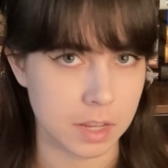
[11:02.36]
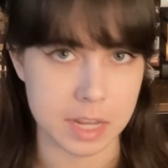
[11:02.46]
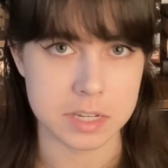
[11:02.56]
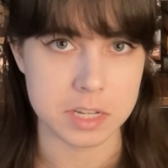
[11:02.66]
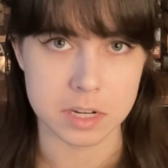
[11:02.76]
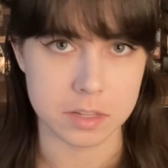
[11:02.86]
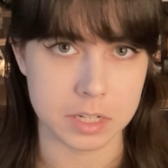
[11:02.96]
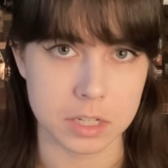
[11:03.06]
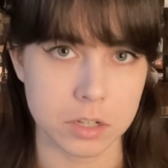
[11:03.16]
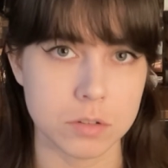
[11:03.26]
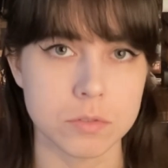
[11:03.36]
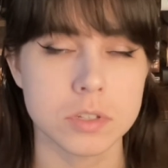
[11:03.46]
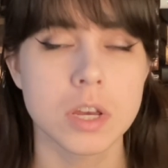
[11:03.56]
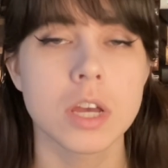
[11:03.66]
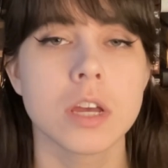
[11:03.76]
cantina that he owns,
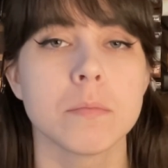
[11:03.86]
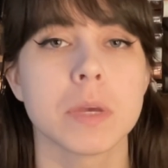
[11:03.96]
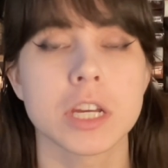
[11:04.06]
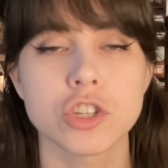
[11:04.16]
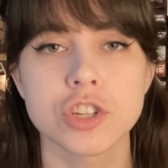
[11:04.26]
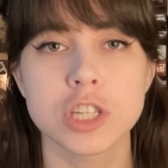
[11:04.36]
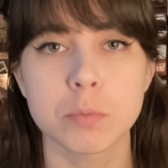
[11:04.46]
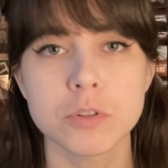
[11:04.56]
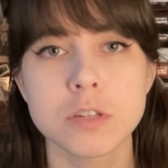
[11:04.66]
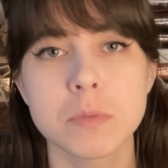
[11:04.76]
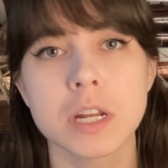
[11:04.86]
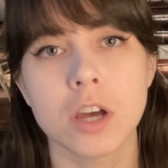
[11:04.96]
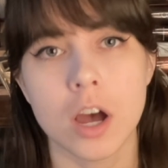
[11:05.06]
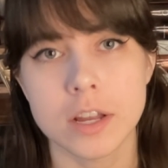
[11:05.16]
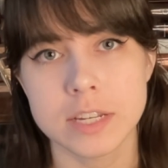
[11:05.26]
because she's supposed to meet a
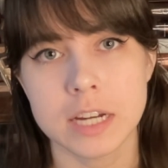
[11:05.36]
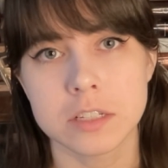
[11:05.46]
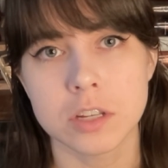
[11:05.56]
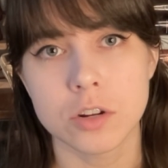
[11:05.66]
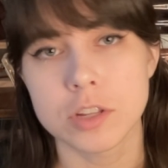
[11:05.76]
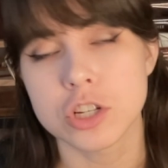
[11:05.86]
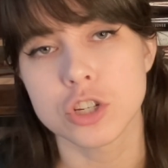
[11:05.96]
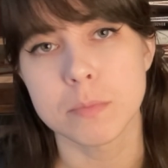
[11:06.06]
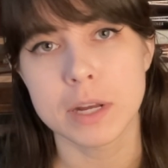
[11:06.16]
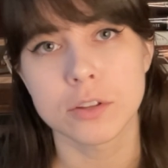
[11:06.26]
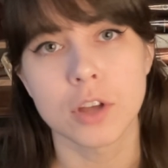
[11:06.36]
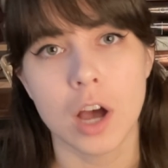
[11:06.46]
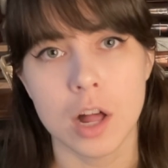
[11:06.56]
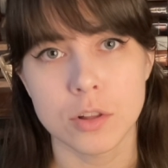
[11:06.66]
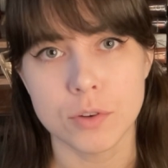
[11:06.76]
contact there that she met on the
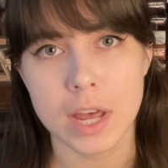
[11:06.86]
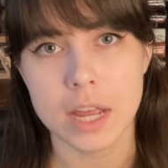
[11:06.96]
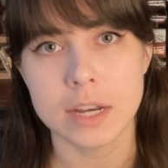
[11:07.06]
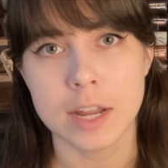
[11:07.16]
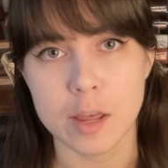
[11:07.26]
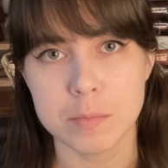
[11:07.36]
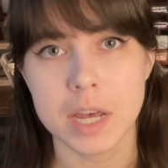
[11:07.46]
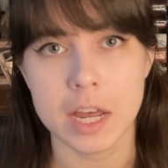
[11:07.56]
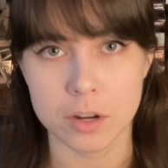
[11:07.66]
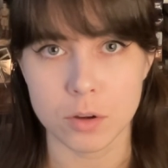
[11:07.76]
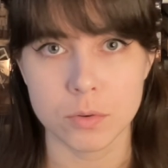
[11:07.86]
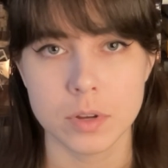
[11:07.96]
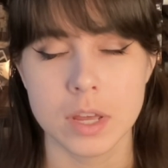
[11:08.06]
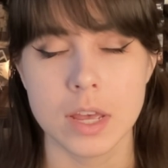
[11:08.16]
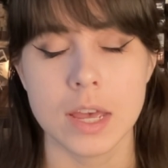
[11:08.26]
HoloNet named Hetto.
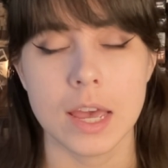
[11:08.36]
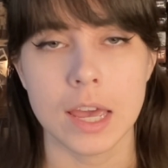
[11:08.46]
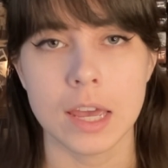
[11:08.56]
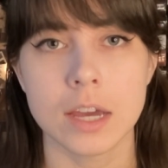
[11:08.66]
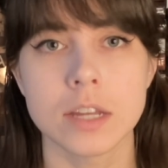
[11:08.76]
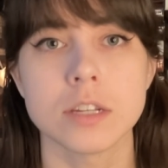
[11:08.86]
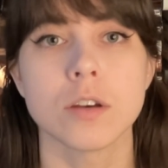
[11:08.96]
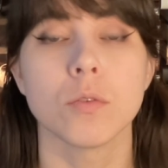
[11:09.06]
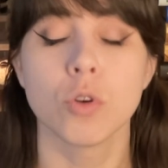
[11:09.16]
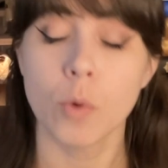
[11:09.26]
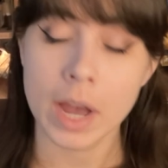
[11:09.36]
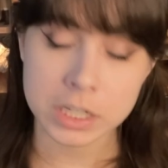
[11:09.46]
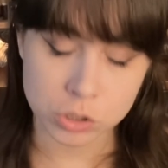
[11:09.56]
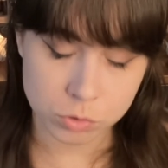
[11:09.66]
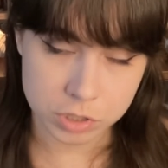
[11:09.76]
And who
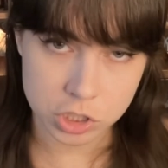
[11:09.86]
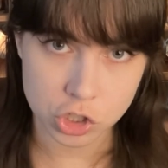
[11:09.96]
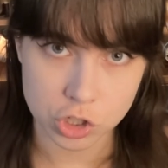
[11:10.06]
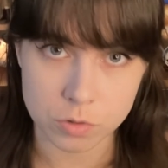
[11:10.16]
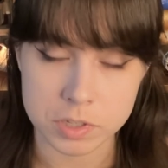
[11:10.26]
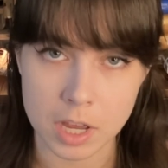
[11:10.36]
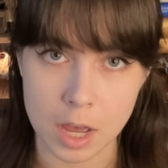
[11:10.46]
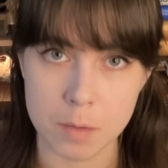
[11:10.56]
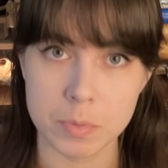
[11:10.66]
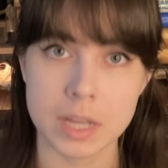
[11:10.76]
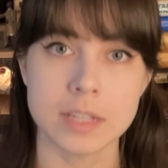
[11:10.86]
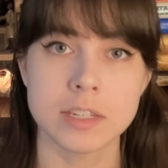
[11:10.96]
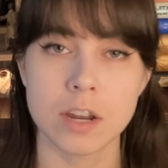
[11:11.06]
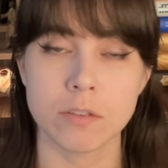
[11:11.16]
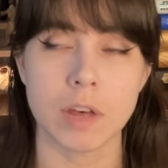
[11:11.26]
actually shows up
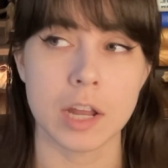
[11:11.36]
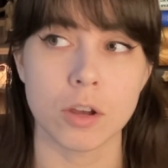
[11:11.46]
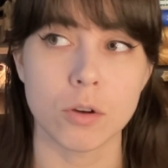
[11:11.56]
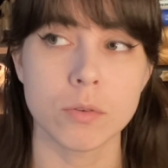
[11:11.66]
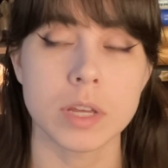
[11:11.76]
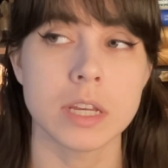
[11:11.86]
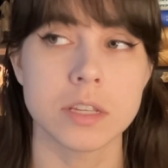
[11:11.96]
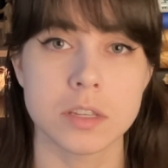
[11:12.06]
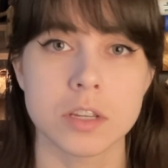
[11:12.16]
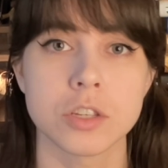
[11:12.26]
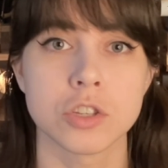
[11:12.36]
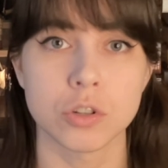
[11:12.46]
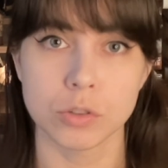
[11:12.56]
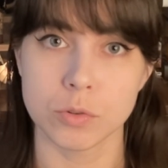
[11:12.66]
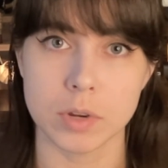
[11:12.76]
instead of Hetto is
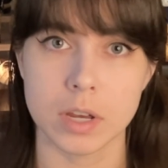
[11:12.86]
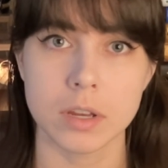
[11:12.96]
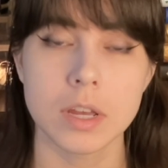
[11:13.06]
Zaluna.